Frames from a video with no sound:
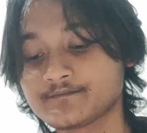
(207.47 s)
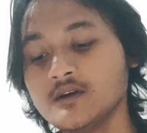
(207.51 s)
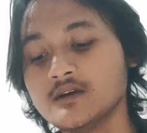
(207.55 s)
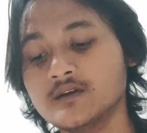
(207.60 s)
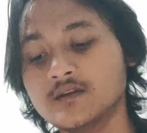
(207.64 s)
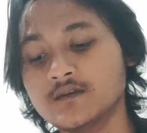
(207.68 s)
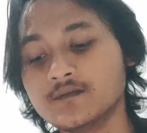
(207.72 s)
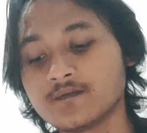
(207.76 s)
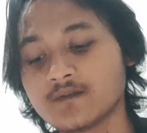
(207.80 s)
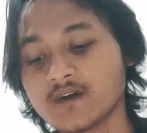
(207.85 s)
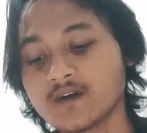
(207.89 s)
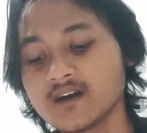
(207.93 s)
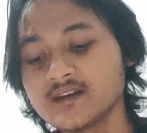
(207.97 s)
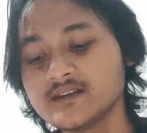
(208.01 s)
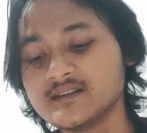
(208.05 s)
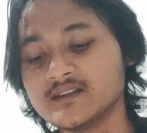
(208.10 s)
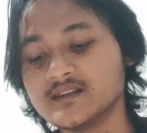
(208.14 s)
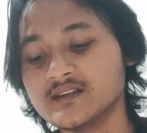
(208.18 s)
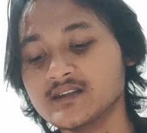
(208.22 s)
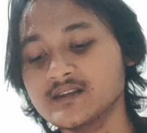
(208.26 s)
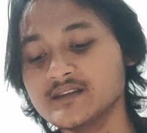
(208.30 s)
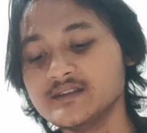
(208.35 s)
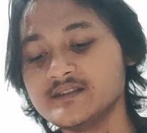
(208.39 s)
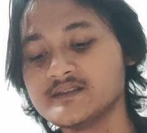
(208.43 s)
He
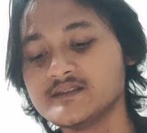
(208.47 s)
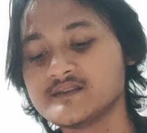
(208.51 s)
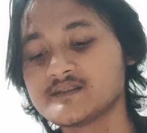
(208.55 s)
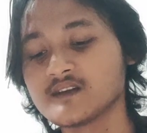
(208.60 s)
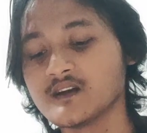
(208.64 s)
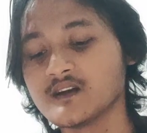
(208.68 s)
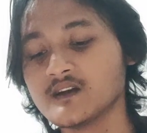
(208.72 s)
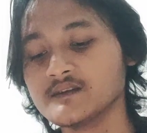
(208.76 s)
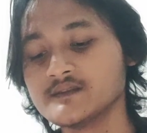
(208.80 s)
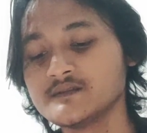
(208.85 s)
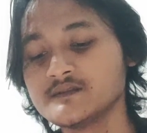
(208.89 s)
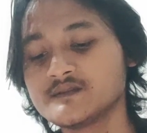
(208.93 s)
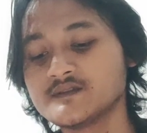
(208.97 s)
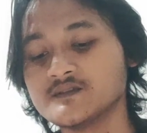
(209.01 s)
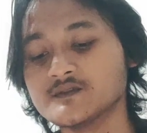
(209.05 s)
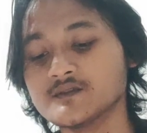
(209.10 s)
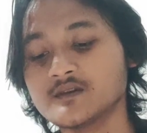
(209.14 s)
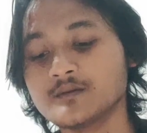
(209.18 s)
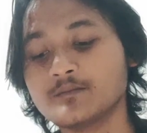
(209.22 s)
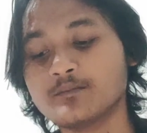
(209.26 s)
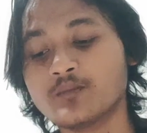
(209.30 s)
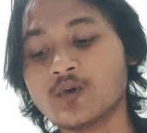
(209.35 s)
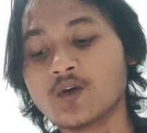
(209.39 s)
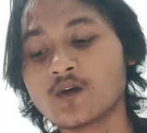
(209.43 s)
finally decided
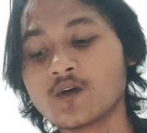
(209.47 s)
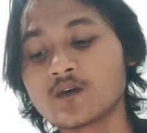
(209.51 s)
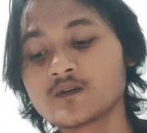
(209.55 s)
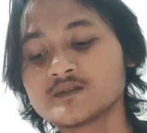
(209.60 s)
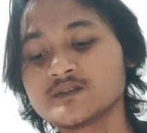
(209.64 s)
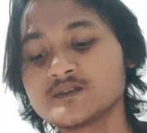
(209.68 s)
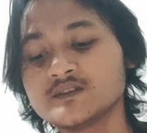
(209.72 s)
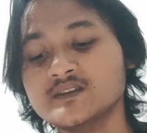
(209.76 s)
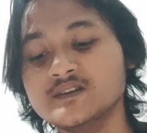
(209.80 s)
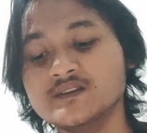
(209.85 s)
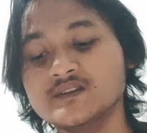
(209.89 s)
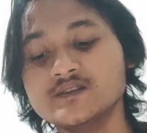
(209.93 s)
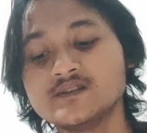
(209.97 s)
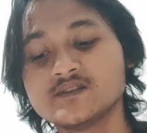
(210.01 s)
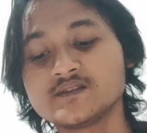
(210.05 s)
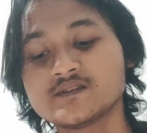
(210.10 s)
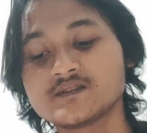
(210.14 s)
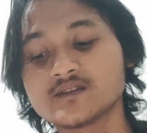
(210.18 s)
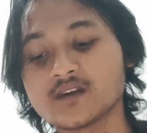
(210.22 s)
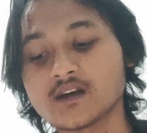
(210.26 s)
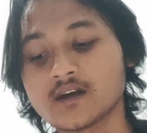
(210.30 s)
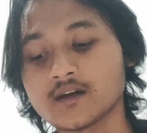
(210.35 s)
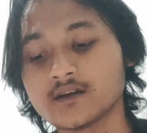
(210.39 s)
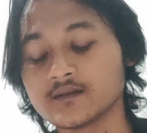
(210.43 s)
to abort his
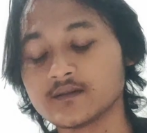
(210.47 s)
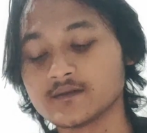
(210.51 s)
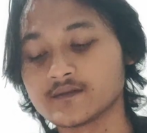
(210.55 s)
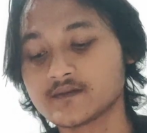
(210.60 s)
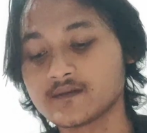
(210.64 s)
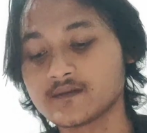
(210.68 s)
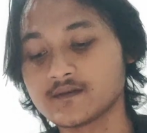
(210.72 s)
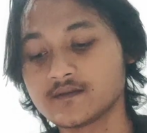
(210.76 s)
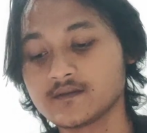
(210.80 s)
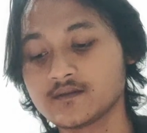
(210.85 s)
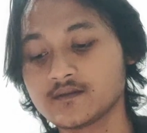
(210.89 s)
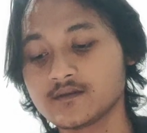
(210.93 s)
child.